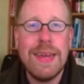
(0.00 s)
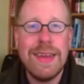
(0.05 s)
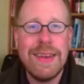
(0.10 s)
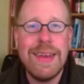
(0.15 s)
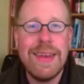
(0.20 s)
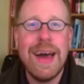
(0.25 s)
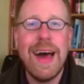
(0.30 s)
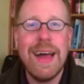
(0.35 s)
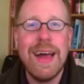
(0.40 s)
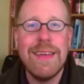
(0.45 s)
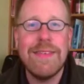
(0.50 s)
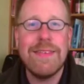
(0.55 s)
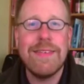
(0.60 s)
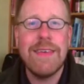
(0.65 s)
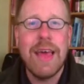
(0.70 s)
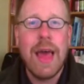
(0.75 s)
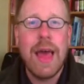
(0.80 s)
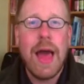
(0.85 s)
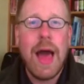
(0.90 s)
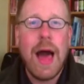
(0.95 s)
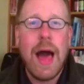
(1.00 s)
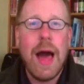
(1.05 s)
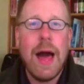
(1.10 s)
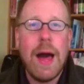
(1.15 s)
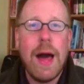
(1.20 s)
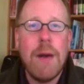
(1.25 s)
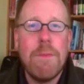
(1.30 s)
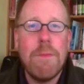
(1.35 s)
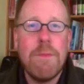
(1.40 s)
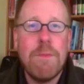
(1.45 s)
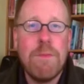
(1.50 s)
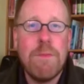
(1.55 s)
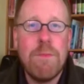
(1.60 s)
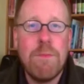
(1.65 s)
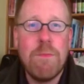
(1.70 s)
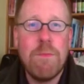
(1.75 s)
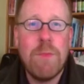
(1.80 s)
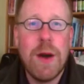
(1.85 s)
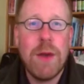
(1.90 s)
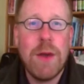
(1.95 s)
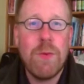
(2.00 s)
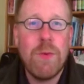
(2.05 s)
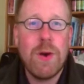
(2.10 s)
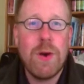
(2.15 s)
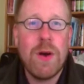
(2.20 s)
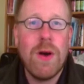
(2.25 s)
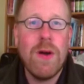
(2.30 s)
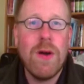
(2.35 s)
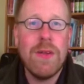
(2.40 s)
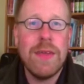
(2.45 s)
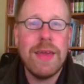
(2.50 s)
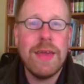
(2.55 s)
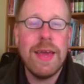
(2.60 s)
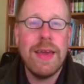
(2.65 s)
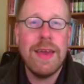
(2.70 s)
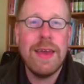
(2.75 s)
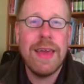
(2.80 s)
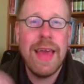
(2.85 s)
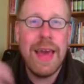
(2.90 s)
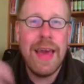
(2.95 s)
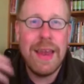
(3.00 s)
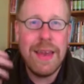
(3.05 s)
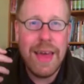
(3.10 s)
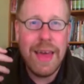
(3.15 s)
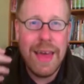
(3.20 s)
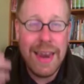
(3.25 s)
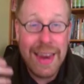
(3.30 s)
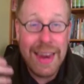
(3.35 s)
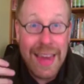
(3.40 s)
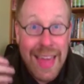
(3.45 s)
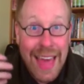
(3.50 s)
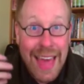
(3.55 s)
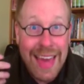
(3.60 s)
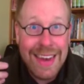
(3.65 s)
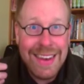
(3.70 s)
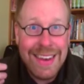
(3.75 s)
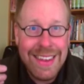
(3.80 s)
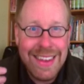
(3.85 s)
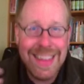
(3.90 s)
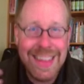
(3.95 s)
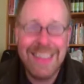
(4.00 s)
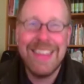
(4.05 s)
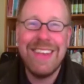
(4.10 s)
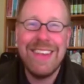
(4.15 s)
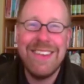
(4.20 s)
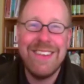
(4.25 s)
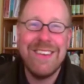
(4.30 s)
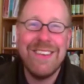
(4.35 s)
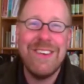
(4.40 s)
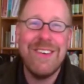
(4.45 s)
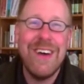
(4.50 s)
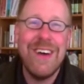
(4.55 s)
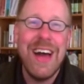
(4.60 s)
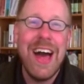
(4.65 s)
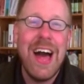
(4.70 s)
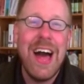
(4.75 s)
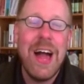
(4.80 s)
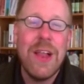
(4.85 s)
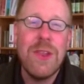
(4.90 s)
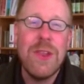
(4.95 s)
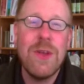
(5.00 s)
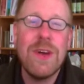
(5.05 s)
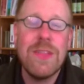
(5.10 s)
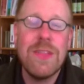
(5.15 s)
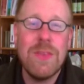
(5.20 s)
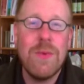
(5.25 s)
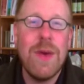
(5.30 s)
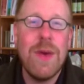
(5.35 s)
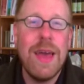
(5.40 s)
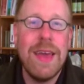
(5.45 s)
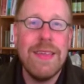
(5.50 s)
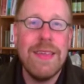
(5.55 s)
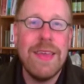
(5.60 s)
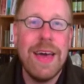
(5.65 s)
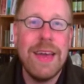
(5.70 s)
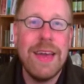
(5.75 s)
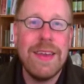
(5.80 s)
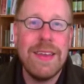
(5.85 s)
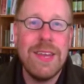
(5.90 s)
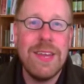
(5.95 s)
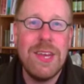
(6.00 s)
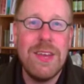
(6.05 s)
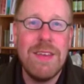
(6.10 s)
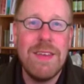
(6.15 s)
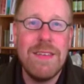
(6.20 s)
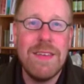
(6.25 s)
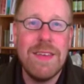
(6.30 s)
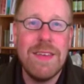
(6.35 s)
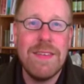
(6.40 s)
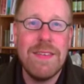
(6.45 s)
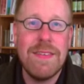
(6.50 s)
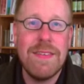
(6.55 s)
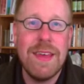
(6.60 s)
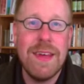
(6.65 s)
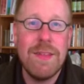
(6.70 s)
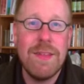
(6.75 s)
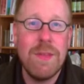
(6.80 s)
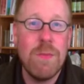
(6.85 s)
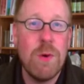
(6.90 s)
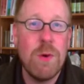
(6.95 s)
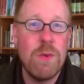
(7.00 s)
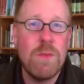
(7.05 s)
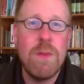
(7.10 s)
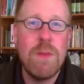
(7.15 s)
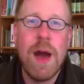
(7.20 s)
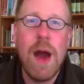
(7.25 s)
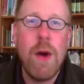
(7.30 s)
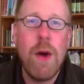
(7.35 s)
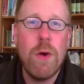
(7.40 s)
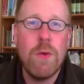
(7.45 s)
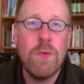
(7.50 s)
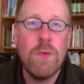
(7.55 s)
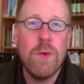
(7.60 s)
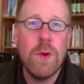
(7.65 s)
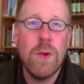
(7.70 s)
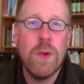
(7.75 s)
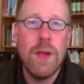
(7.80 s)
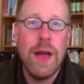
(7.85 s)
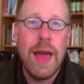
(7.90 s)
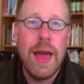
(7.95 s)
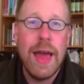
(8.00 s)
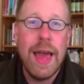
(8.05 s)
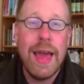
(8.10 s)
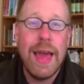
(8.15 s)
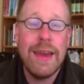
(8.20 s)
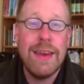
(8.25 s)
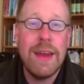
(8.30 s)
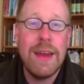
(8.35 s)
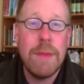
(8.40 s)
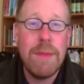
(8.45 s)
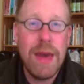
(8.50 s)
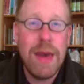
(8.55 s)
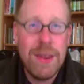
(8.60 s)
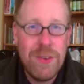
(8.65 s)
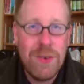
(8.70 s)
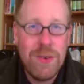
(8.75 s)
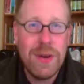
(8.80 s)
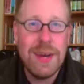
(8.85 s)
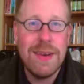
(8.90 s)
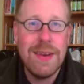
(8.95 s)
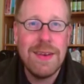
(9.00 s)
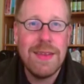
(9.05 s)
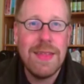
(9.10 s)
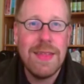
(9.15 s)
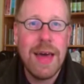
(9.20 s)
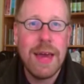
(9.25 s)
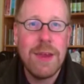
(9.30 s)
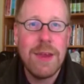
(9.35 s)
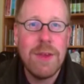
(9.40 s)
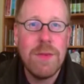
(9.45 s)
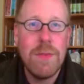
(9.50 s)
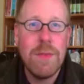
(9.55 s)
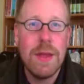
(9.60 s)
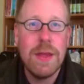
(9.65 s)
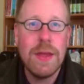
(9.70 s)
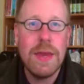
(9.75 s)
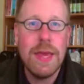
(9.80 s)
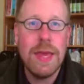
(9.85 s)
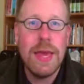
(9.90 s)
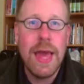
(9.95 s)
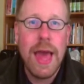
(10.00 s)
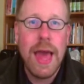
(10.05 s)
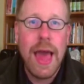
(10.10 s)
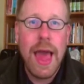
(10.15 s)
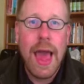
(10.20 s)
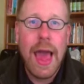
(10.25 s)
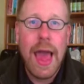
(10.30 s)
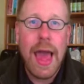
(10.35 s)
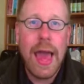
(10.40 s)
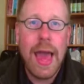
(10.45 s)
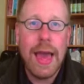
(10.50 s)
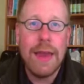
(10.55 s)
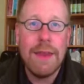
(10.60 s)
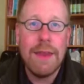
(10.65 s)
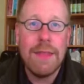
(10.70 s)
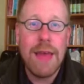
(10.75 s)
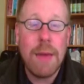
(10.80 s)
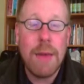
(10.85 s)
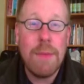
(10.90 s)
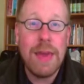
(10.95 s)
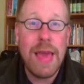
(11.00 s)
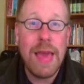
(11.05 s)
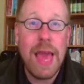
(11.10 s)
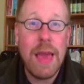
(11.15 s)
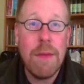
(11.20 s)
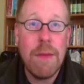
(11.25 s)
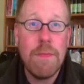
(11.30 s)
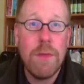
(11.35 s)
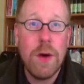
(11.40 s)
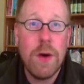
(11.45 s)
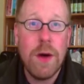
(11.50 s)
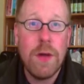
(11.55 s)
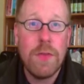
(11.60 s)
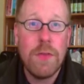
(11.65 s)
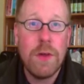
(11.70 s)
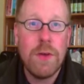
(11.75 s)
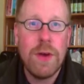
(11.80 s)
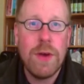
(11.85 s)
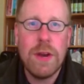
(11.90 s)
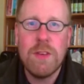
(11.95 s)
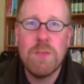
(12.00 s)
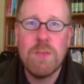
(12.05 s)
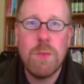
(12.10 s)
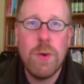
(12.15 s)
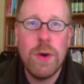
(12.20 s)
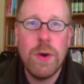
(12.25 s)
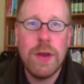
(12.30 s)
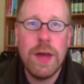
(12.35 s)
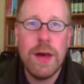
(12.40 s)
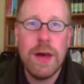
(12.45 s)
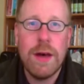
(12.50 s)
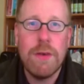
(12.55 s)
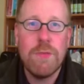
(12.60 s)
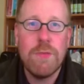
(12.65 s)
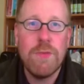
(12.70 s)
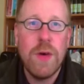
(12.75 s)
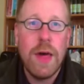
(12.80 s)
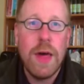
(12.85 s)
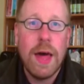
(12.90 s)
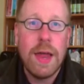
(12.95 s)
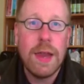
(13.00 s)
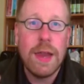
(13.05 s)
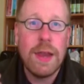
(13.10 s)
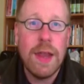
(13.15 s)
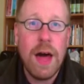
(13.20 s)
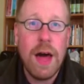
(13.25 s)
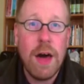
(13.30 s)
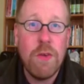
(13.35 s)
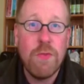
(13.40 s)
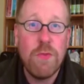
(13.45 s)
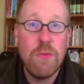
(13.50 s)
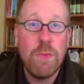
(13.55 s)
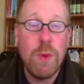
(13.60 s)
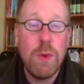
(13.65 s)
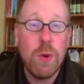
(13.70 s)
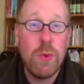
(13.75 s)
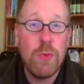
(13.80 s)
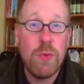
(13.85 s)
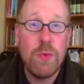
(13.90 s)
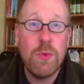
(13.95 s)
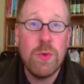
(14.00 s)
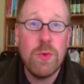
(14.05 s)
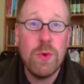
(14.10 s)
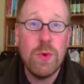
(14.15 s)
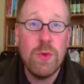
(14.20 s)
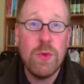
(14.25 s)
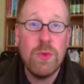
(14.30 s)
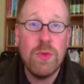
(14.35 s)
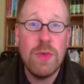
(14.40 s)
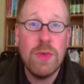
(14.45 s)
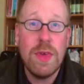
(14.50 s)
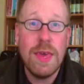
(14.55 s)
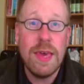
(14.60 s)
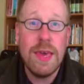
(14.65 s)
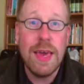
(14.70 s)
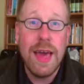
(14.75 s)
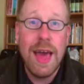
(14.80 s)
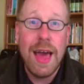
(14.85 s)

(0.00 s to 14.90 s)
does. But we're called again, and again to look at the way that Jesus, the most powerful, ended up entering into that humility, and that became the greatest point of love, both through the